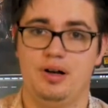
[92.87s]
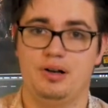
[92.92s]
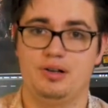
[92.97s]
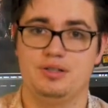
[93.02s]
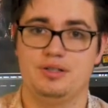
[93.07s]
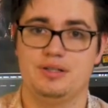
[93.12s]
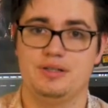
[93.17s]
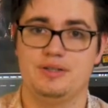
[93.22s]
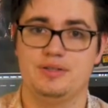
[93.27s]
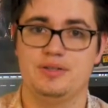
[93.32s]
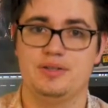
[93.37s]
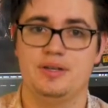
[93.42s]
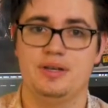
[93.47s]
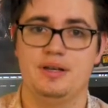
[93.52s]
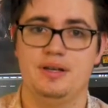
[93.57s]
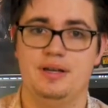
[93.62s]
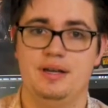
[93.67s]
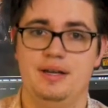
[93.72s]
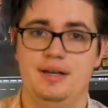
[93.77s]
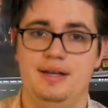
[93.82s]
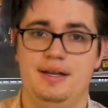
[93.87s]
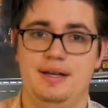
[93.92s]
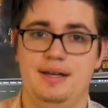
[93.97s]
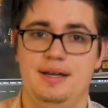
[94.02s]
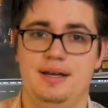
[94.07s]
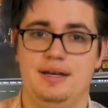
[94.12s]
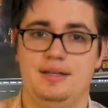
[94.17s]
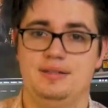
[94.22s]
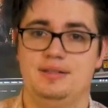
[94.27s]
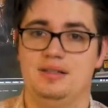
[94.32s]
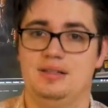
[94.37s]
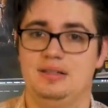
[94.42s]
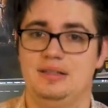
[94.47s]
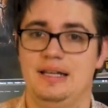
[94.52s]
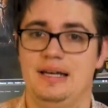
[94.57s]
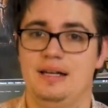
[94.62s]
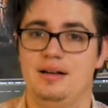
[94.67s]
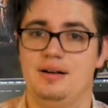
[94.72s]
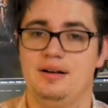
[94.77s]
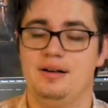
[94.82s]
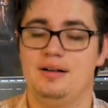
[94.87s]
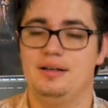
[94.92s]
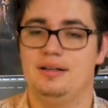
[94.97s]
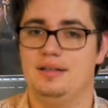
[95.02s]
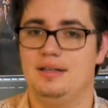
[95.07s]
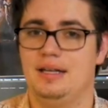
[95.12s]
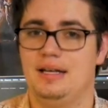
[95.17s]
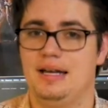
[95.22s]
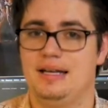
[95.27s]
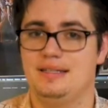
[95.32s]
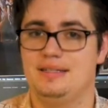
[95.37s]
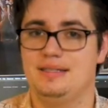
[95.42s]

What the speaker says: productions until later in the